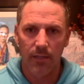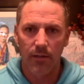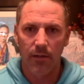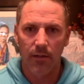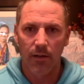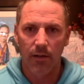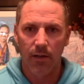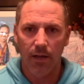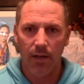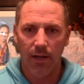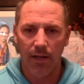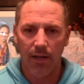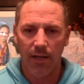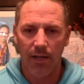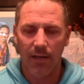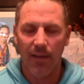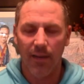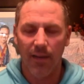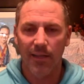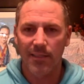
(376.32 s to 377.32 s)
And
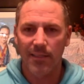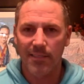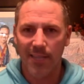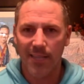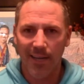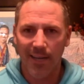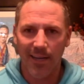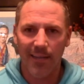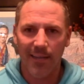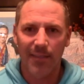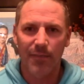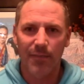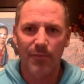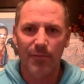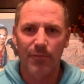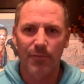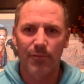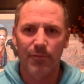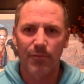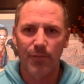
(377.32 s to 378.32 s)
it's kind of
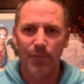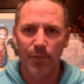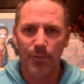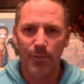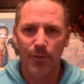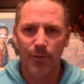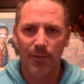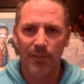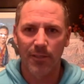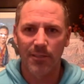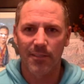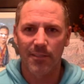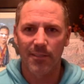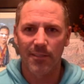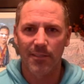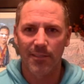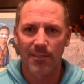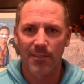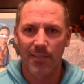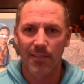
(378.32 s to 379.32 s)
humorous
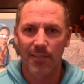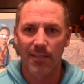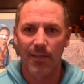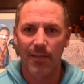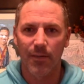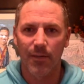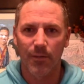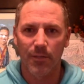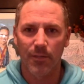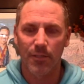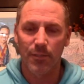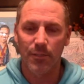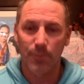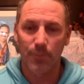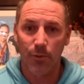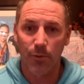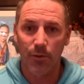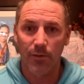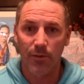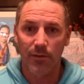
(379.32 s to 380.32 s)
that the only
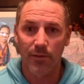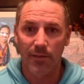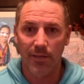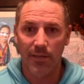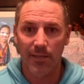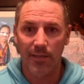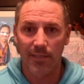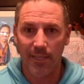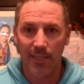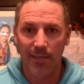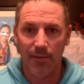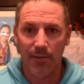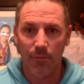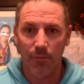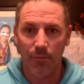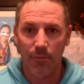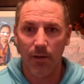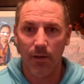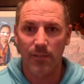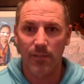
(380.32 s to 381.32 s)
sport that I didn't
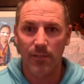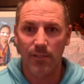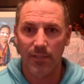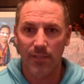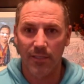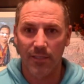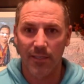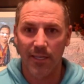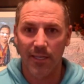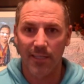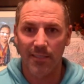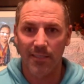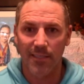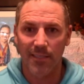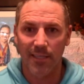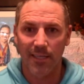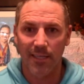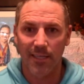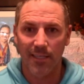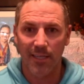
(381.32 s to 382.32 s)
watch in the
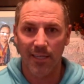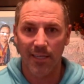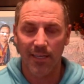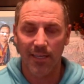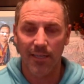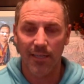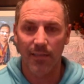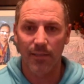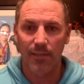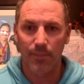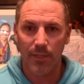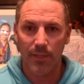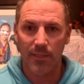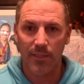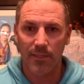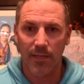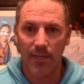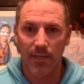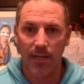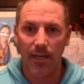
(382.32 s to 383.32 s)
1988 Olympics
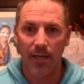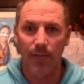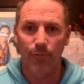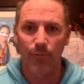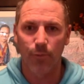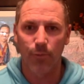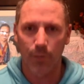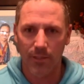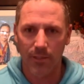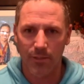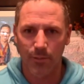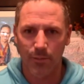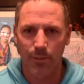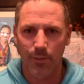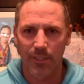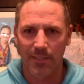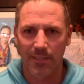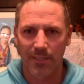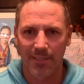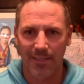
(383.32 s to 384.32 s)
live was
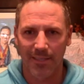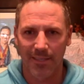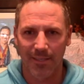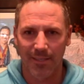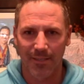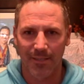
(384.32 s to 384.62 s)
speed skating.